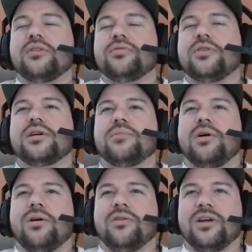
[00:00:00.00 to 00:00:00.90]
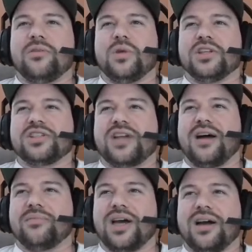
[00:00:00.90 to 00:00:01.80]
the fucking ball. Let Willis
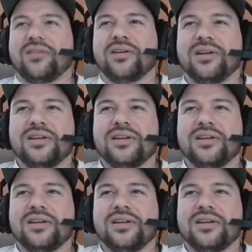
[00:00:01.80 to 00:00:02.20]
calm down.